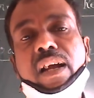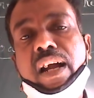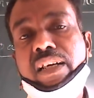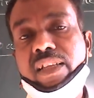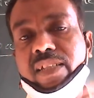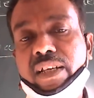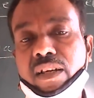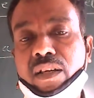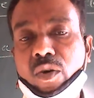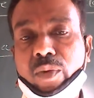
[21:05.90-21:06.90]
and the
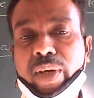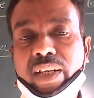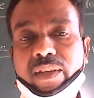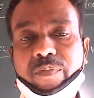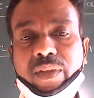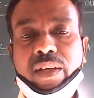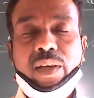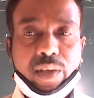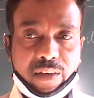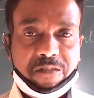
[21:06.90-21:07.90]
central government.
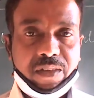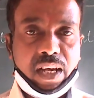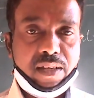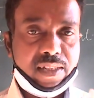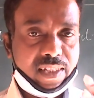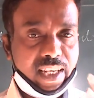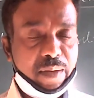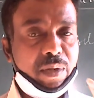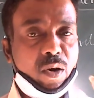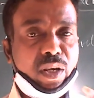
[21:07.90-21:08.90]
If the
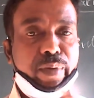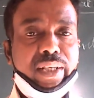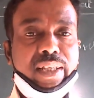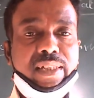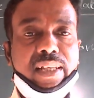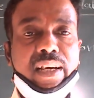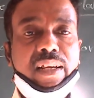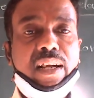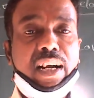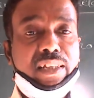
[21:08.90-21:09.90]
same government is there
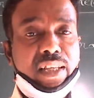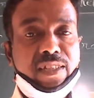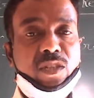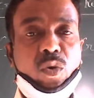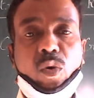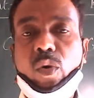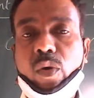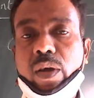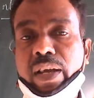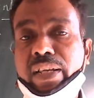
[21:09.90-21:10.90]
and there is no
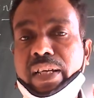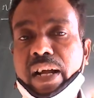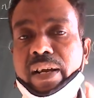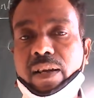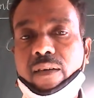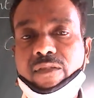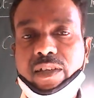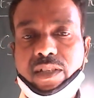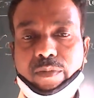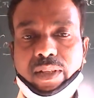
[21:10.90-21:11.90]
any kind of
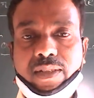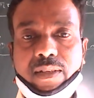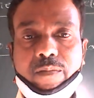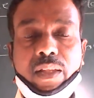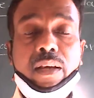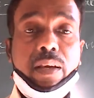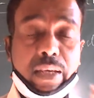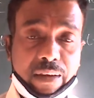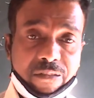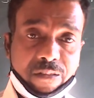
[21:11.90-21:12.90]
disturbance.
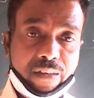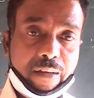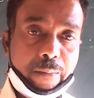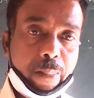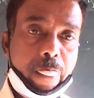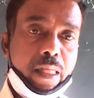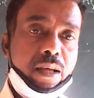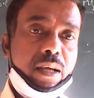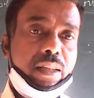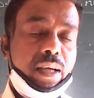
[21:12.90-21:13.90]
If
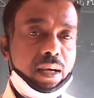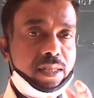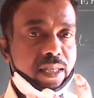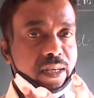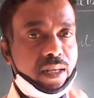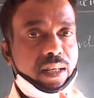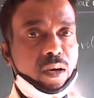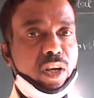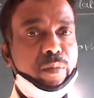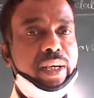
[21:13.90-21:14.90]
the central
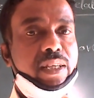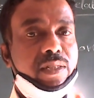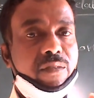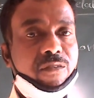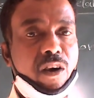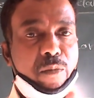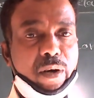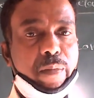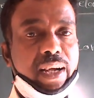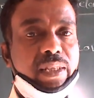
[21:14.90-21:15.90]
government is
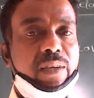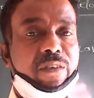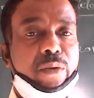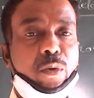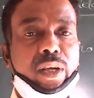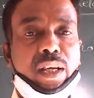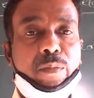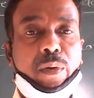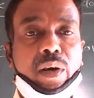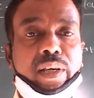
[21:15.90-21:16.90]
formed by the different political
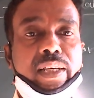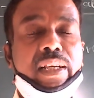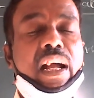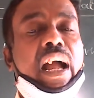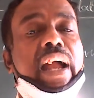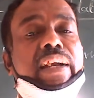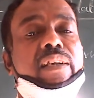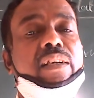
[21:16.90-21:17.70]
party and